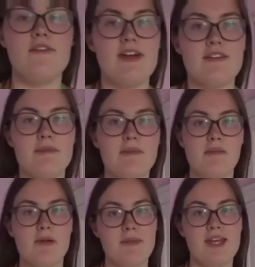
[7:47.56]
Very
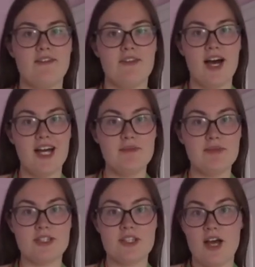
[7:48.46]
Mamma Mia vibes,
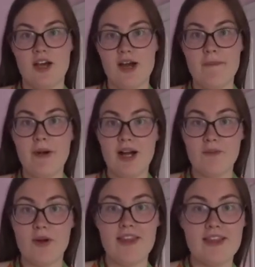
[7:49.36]
so I might
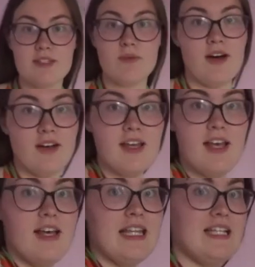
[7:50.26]
wear this one.
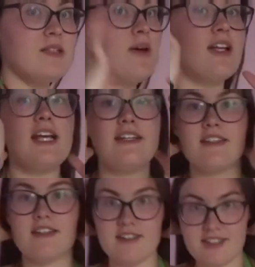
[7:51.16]
This one is a
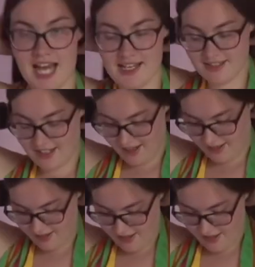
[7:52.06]
contender